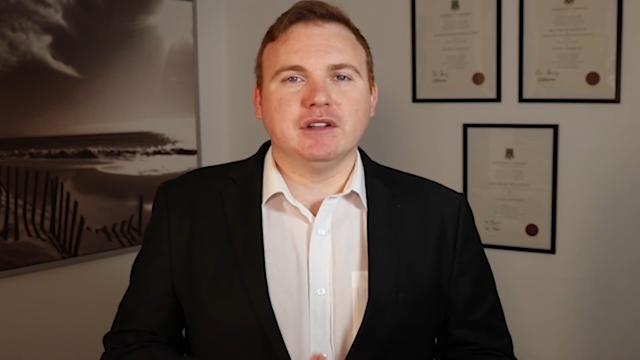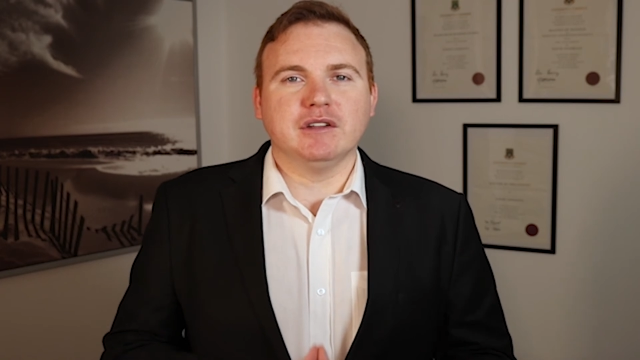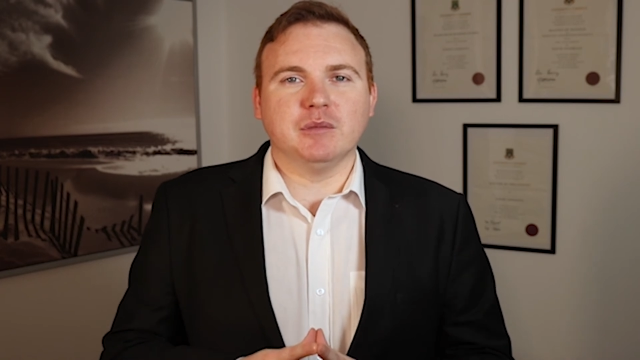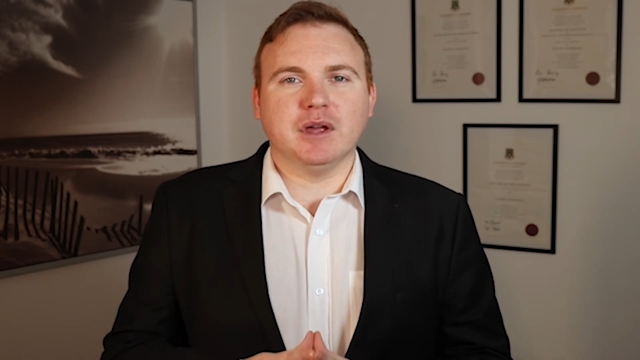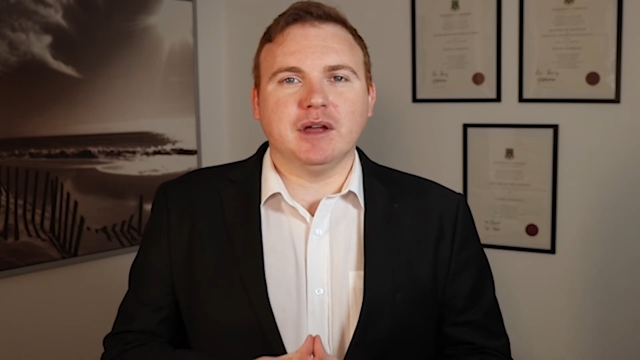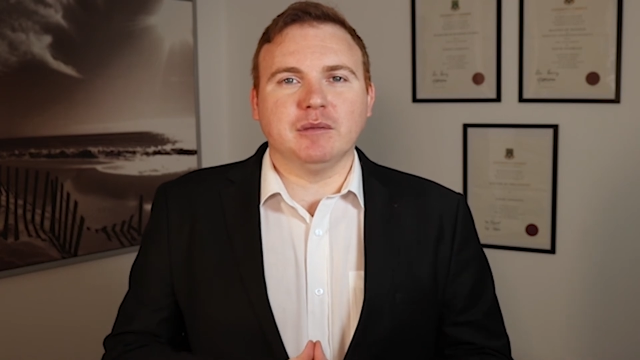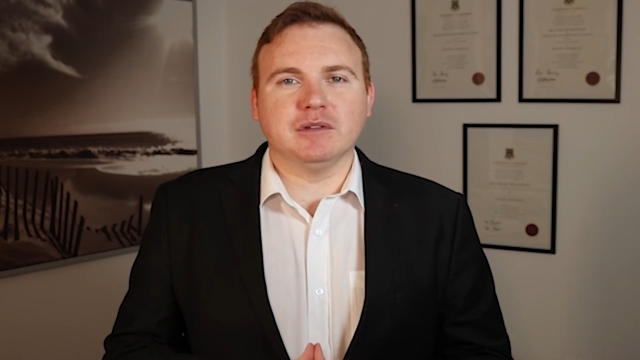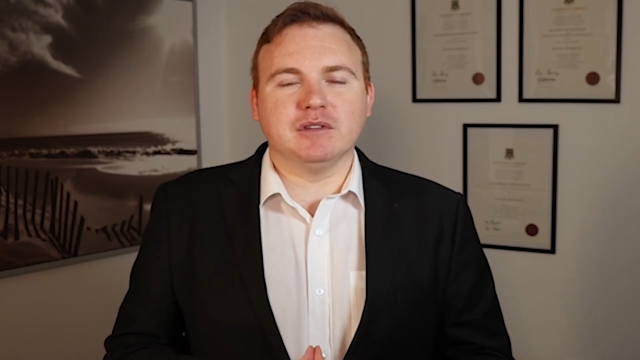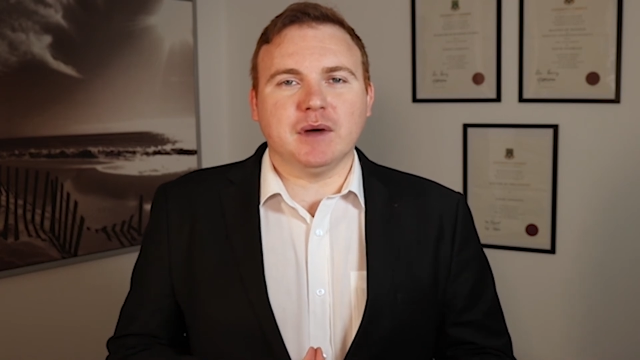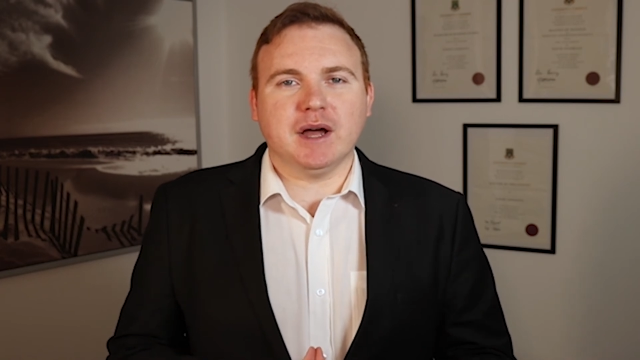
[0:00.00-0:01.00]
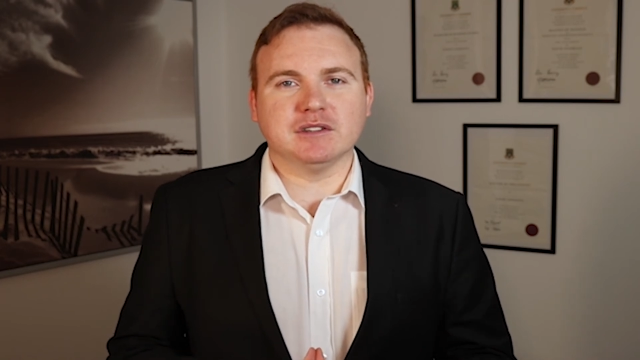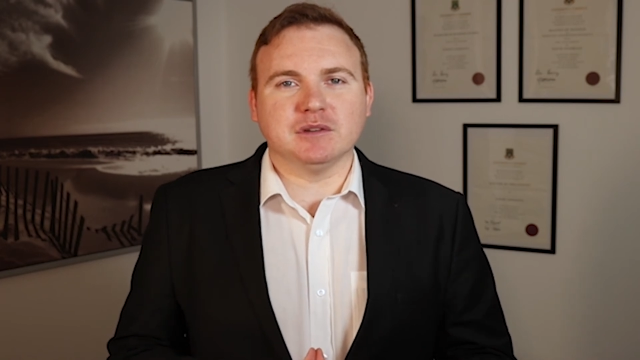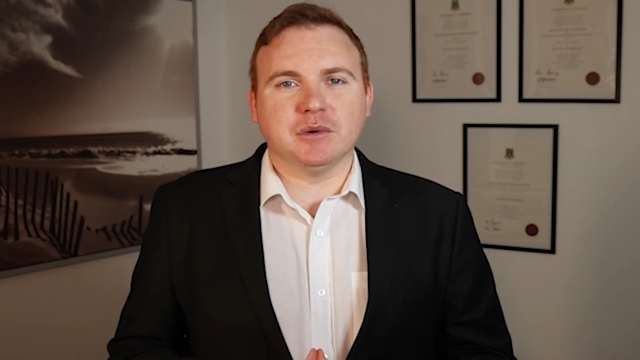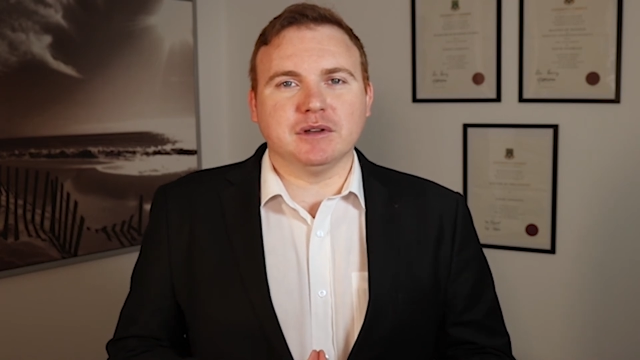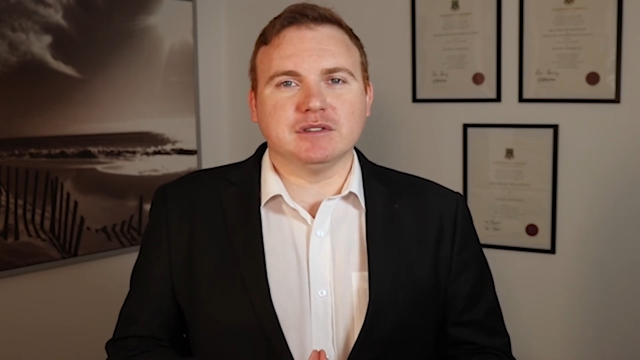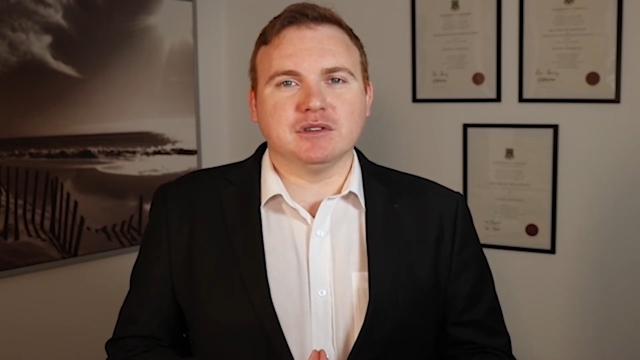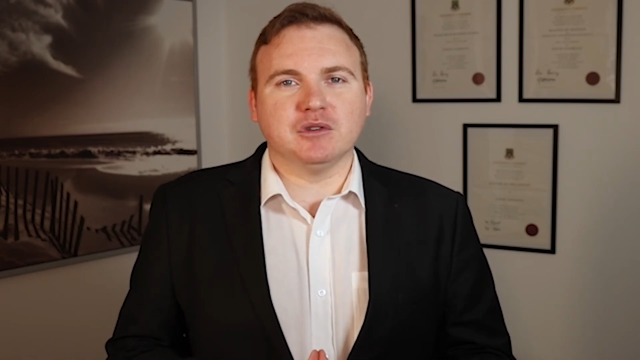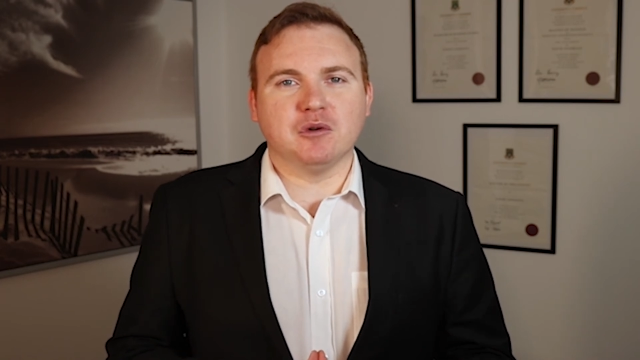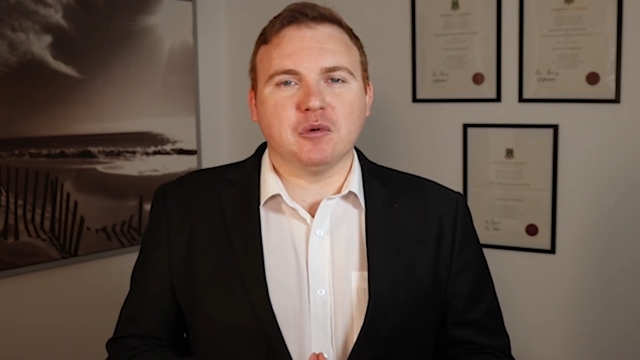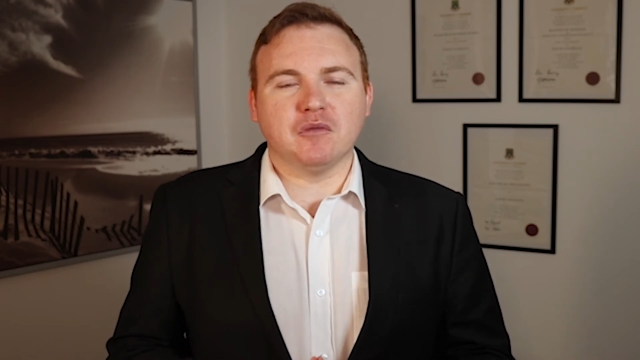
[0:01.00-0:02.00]
to be able to maximize
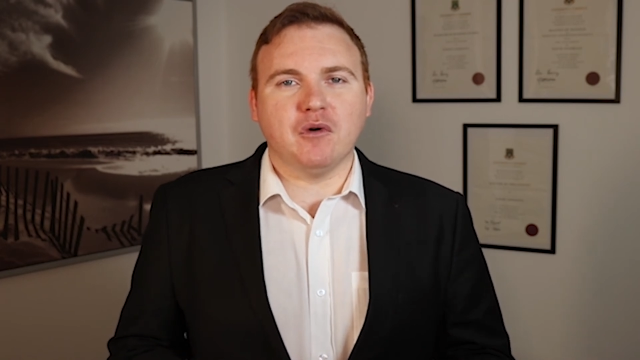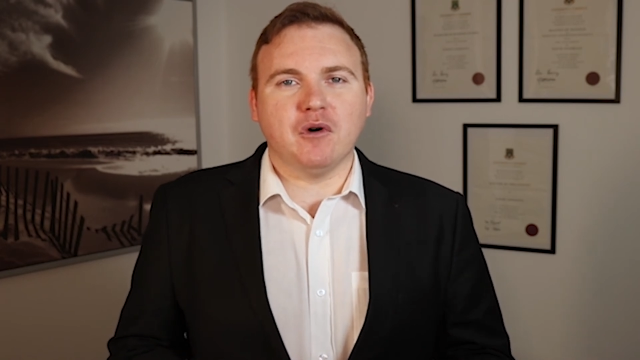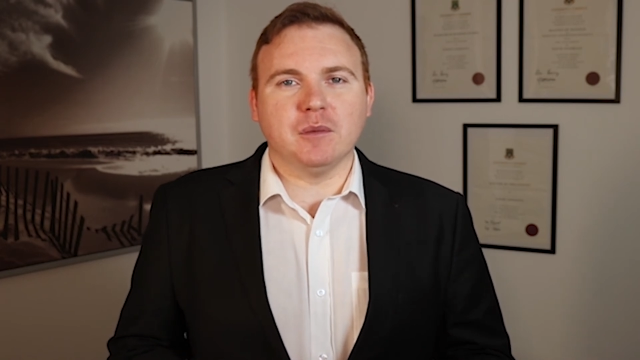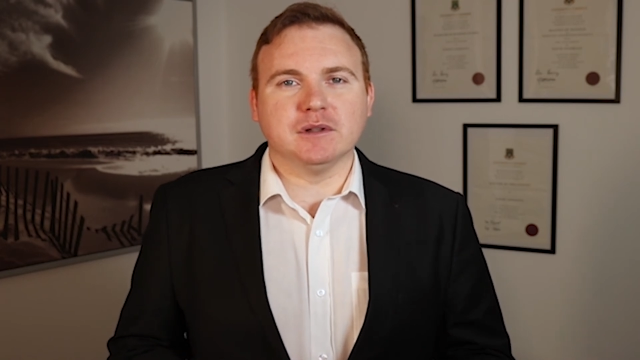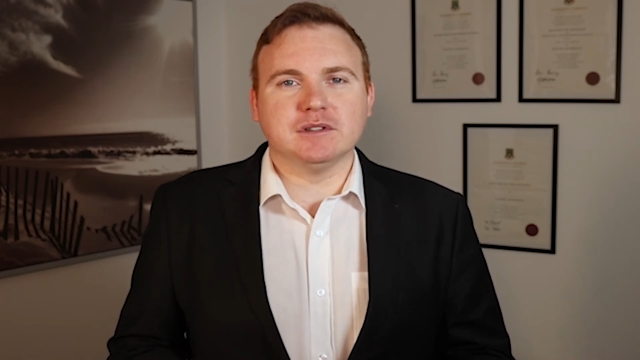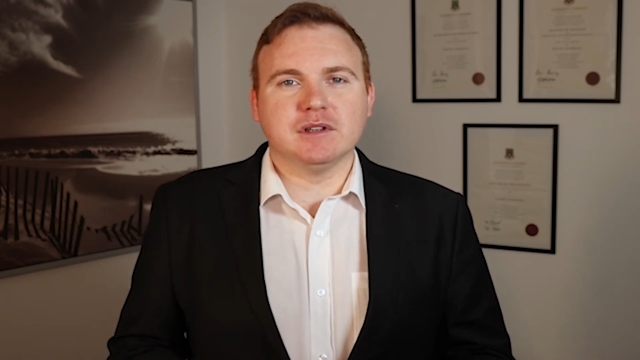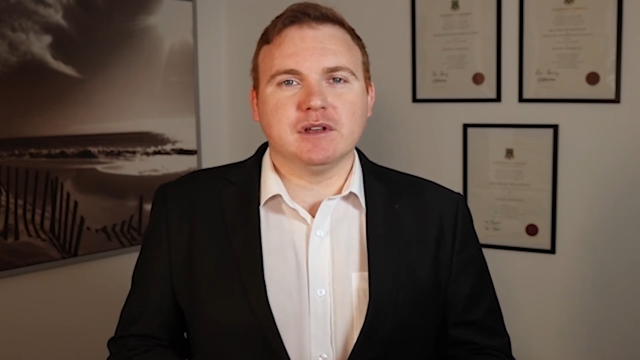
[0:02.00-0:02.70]
your performance.